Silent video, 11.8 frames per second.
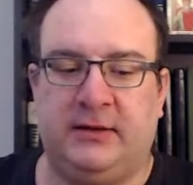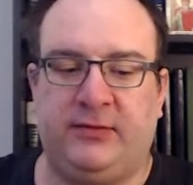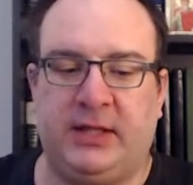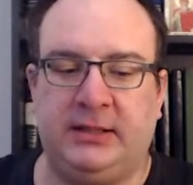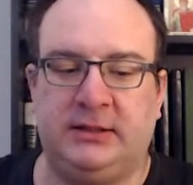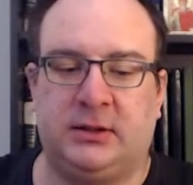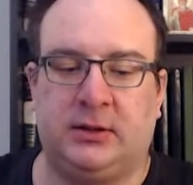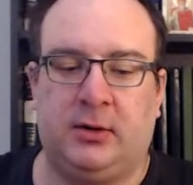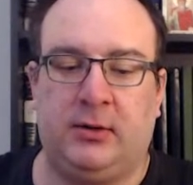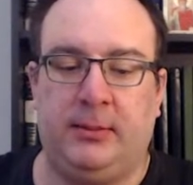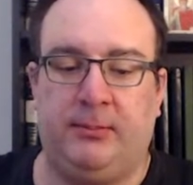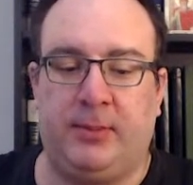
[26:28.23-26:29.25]
If things are
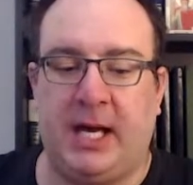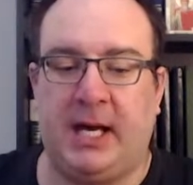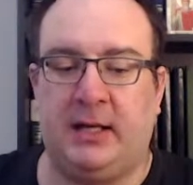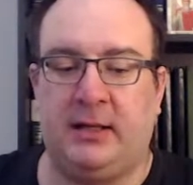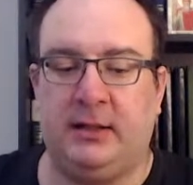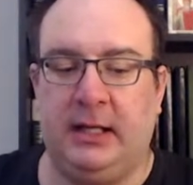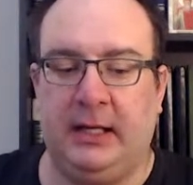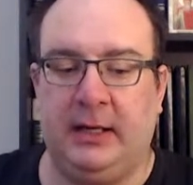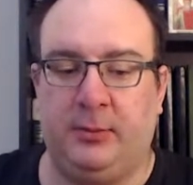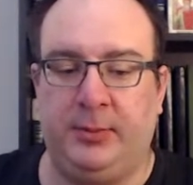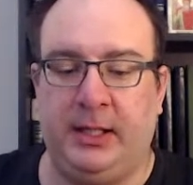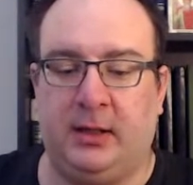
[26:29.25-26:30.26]
going bad,
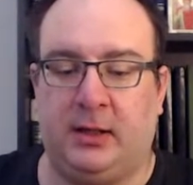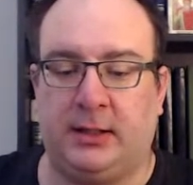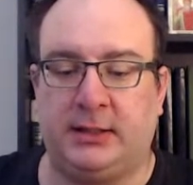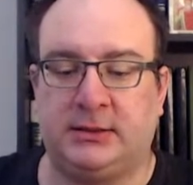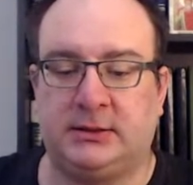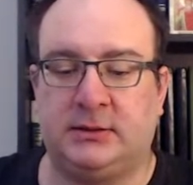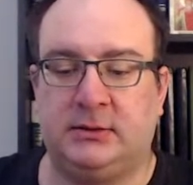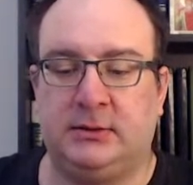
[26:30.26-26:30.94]
he'll be honest.